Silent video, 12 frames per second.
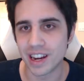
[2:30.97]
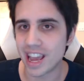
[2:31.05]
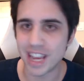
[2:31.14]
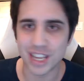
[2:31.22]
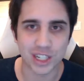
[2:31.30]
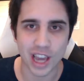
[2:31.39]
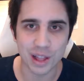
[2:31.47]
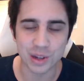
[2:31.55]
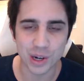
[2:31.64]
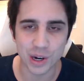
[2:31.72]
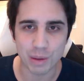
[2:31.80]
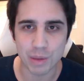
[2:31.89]
a
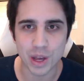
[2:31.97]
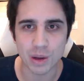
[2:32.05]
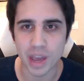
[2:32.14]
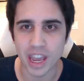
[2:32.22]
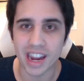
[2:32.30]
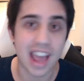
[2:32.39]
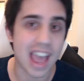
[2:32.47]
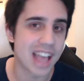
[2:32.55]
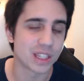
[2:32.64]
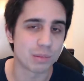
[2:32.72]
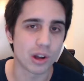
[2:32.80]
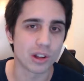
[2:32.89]
Challenger Camille main and
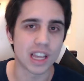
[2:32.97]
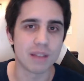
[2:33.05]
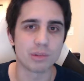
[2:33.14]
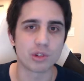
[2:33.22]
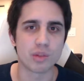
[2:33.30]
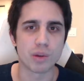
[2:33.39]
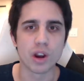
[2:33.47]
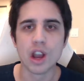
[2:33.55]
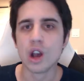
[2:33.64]
small-time streamer,